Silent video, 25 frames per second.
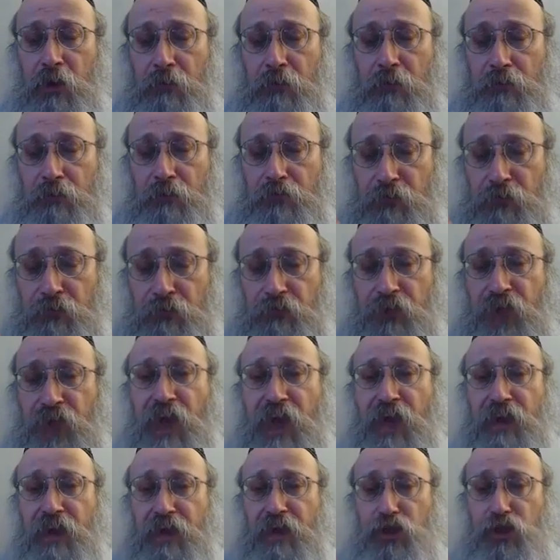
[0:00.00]
of
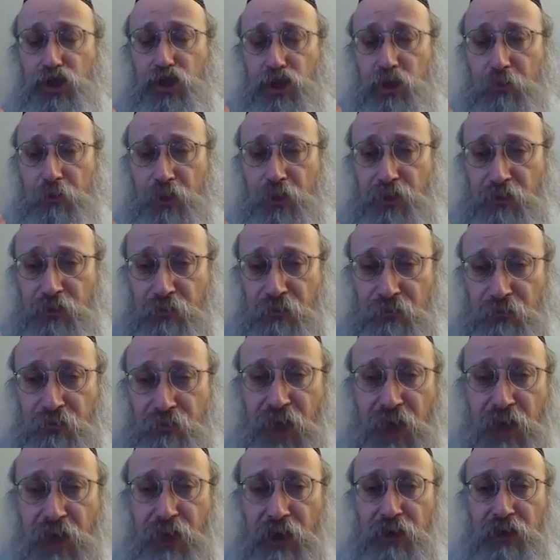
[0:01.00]
tiferes
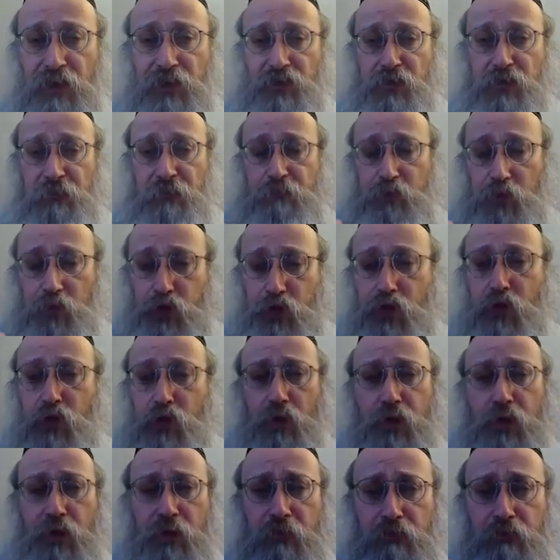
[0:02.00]
shebetiferes, of
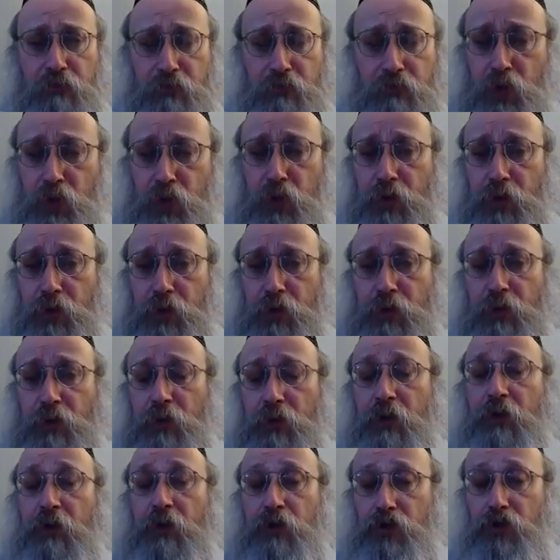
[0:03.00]
beauty in
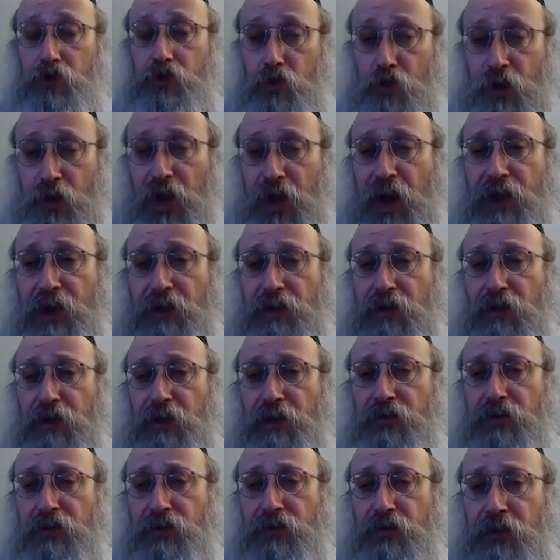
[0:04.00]
beauty, to guide
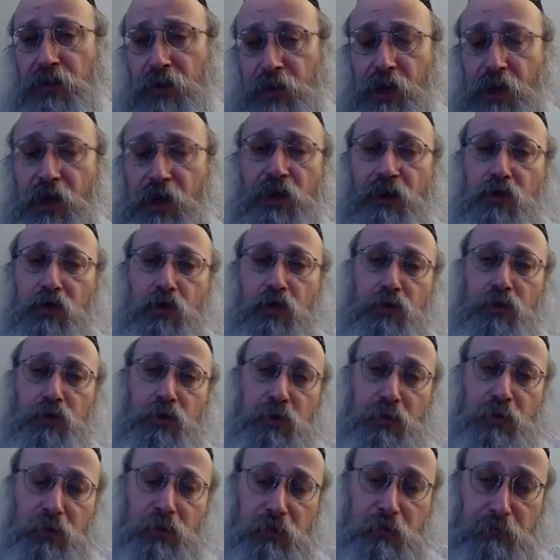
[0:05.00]
us
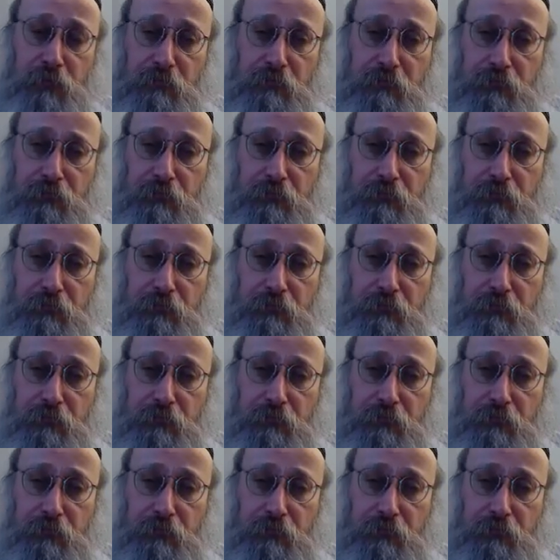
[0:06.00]
accordingly.